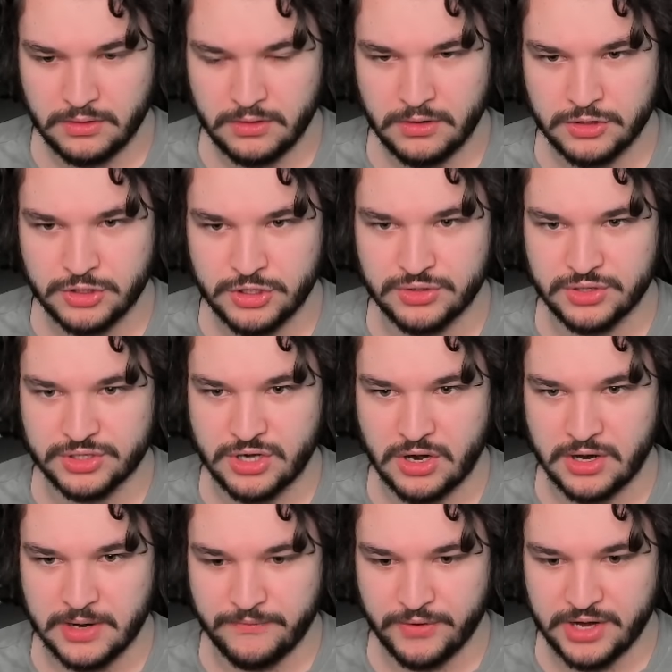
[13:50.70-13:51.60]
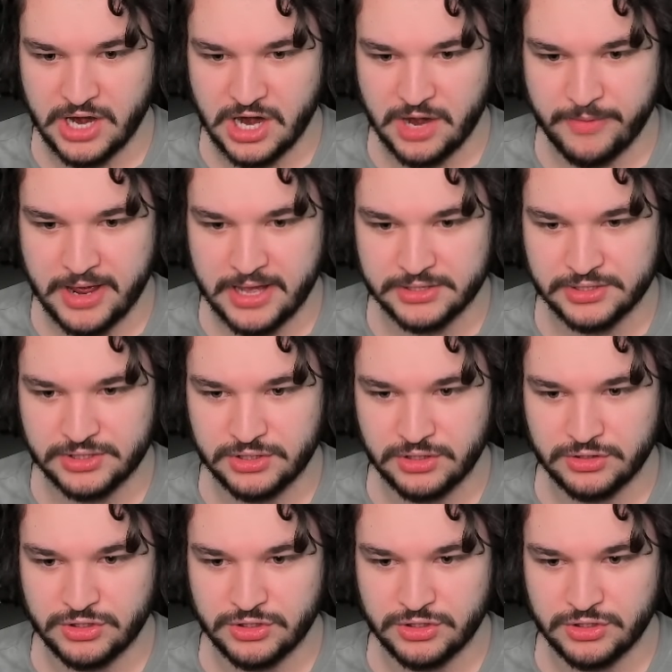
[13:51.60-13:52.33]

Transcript: Choose a target for Karabast.